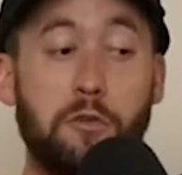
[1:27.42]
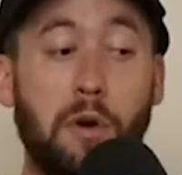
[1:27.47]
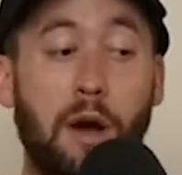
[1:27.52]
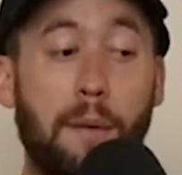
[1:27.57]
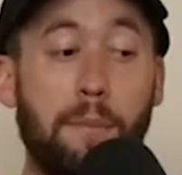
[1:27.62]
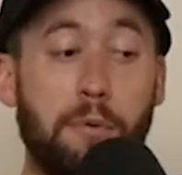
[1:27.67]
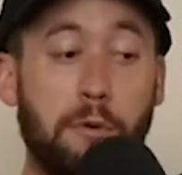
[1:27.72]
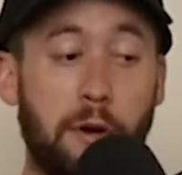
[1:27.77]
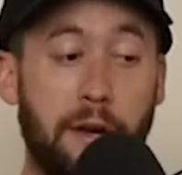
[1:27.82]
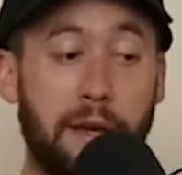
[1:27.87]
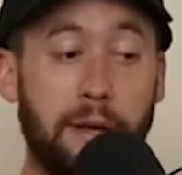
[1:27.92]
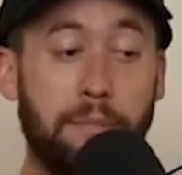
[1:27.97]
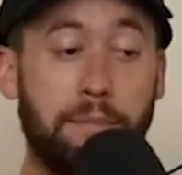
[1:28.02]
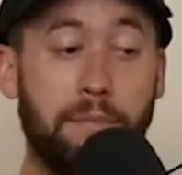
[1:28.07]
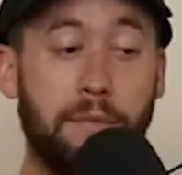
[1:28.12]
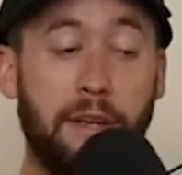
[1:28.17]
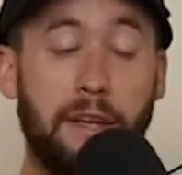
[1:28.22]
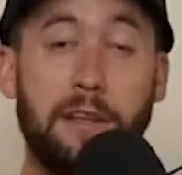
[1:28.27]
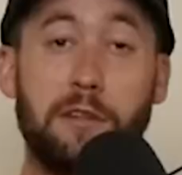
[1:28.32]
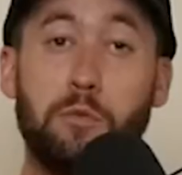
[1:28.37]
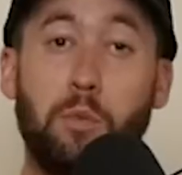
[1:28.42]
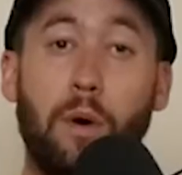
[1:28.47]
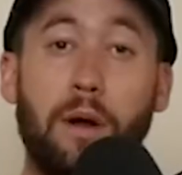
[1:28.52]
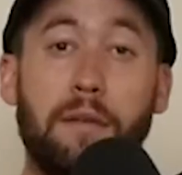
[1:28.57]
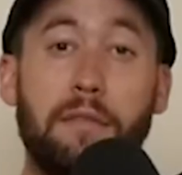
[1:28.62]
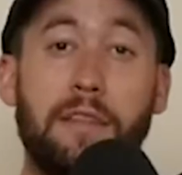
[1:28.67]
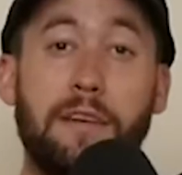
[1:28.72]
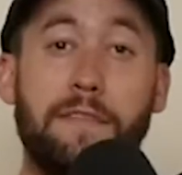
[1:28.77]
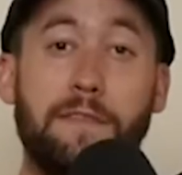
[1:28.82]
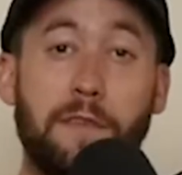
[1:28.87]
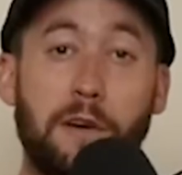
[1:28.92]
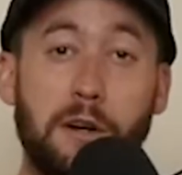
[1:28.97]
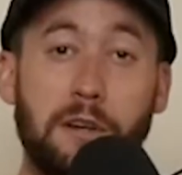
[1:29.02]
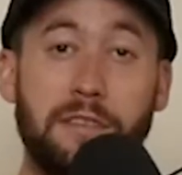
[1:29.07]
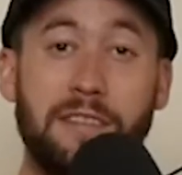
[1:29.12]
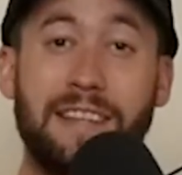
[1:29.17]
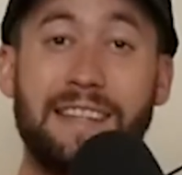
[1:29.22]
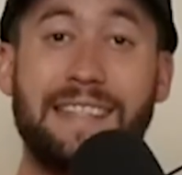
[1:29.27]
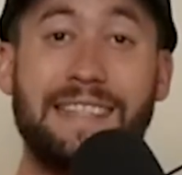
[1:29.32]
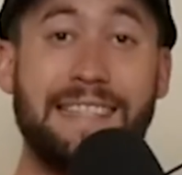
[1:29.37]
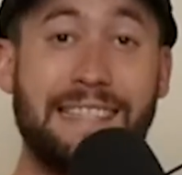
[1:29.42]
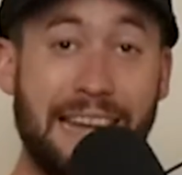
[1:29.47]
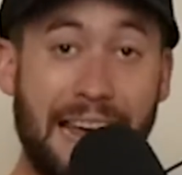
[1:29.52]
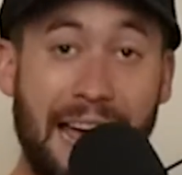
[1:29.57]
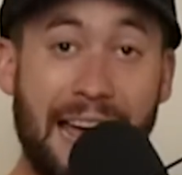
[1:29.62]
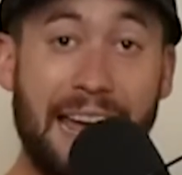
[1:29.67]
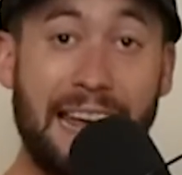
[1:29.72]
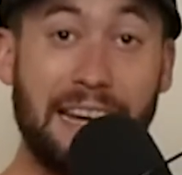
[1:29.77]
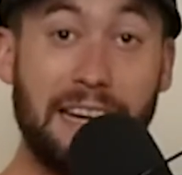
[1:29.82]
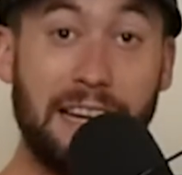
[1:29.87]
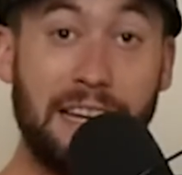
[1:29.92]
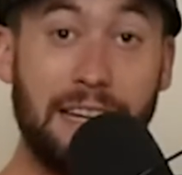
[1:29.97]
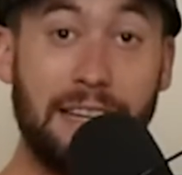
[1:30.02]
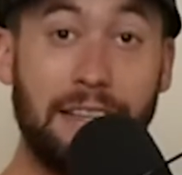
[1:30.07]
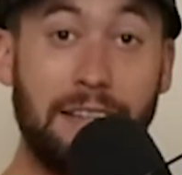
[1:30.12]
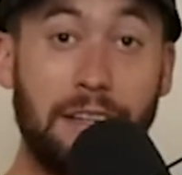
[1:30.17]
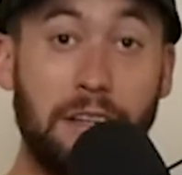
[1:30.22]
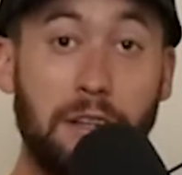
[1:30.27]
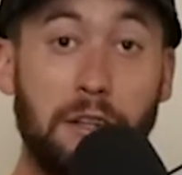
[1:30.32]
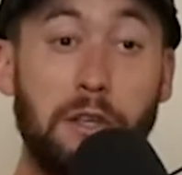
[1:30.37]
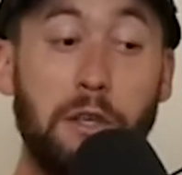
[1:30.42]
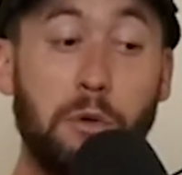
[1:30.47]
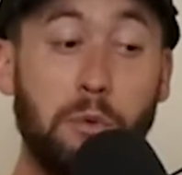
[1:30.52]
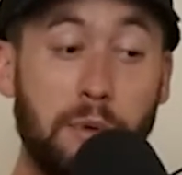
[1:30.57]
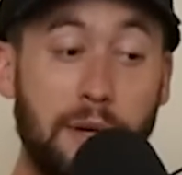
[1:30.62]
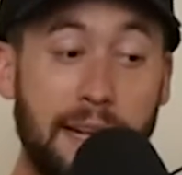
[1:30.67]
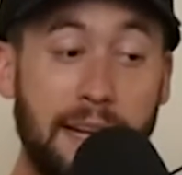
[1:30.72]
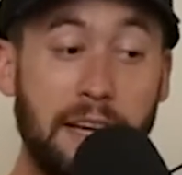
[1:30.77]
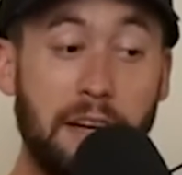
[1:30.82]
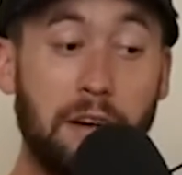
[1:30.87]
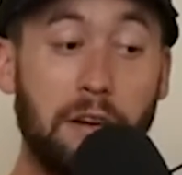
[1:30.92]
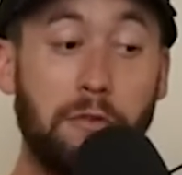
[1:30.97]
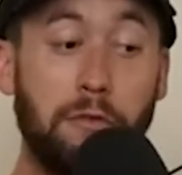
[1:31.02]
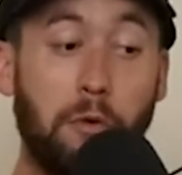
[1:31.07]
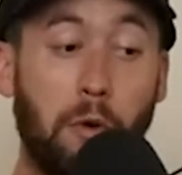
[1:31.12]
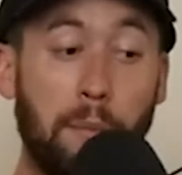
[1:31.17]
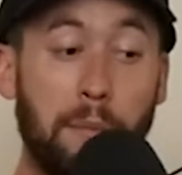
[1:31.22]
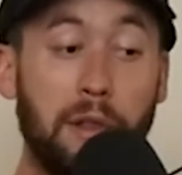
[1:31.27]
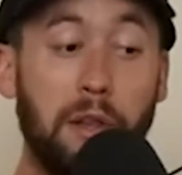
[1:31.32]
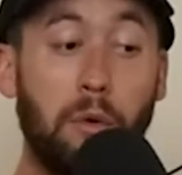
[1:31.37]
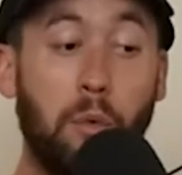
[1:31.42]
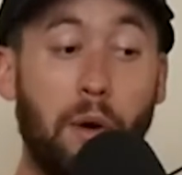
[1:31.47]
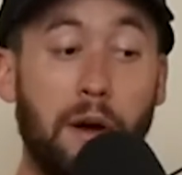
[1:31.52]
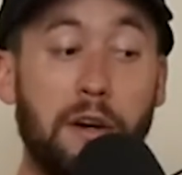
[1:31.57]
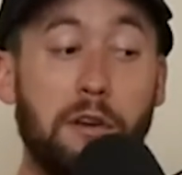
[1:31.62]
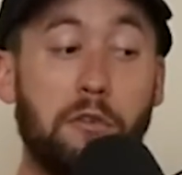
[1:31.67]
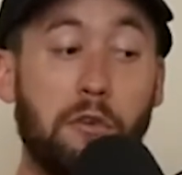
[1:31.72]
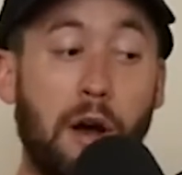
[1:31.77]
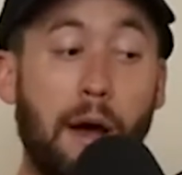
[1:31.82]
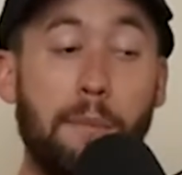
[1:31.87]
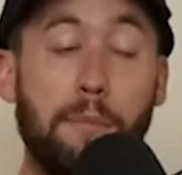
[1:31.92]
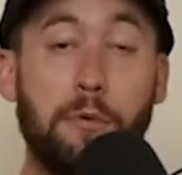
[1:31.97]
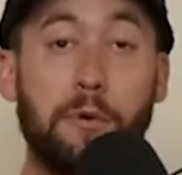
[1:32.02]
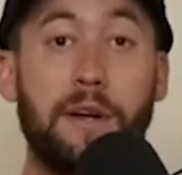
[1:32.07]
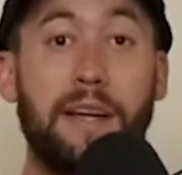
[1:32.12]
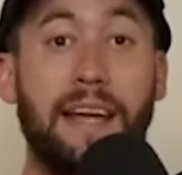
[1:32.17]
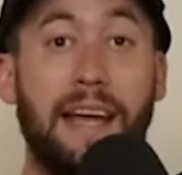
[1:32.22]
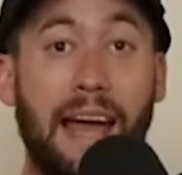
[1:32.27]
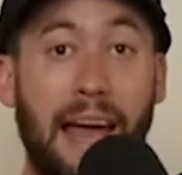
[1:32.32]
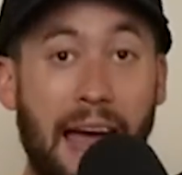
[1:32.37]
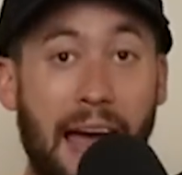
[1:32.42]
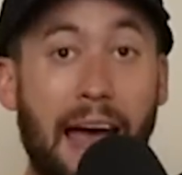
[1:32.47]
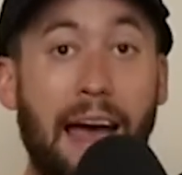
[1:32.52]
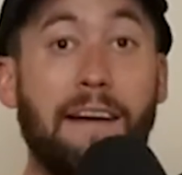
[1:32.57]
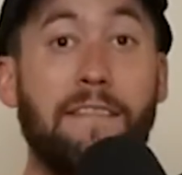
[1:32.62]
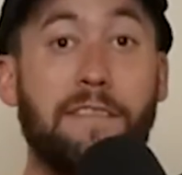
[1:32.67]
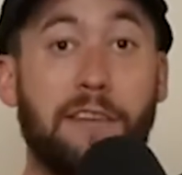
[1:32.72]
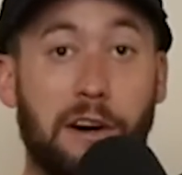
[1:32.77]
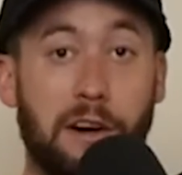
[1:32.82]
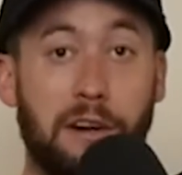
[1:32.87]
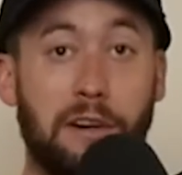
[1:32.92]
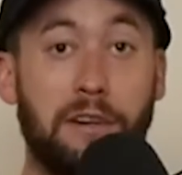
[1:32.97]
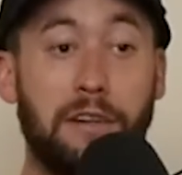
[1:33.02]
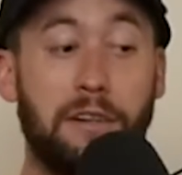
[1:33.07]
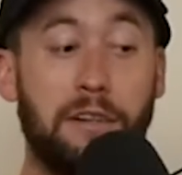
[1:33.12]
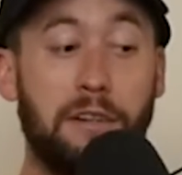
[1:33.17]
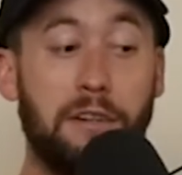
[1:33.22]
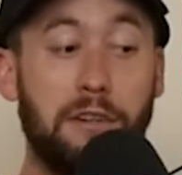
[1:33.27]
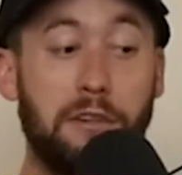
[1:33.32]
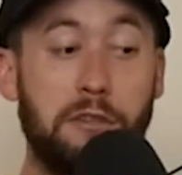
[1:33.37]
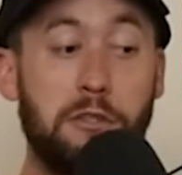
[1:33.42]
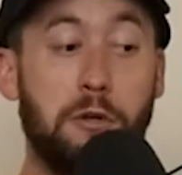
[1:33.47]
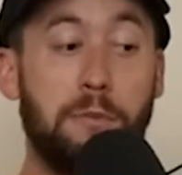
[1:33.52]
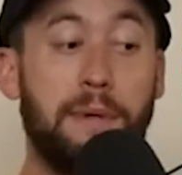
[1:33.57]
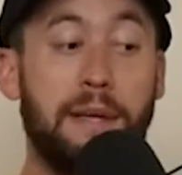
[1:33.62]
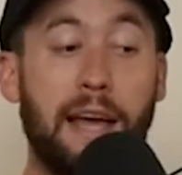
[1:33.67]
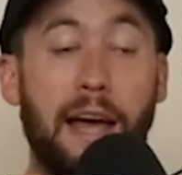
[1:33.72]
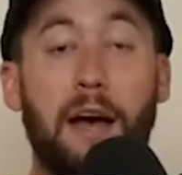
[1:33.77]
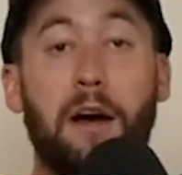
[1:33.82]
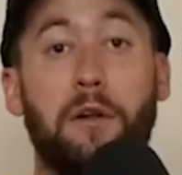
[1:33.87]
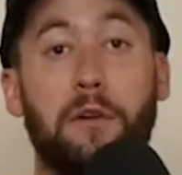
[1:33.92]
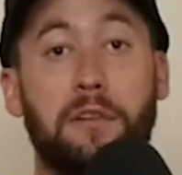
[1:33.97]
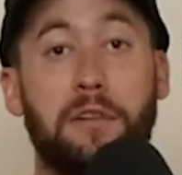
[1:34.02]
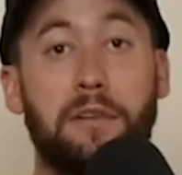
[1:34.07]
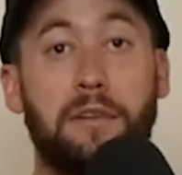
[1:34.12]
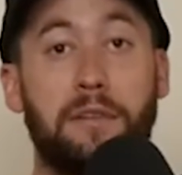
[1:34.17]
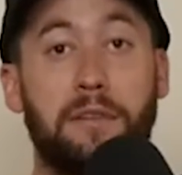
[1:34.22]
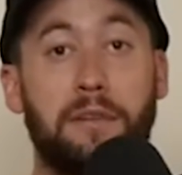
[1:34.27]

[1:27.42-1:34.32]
Grand Prix is one of the first 10 unique Formula One Grand Prix ever to be held,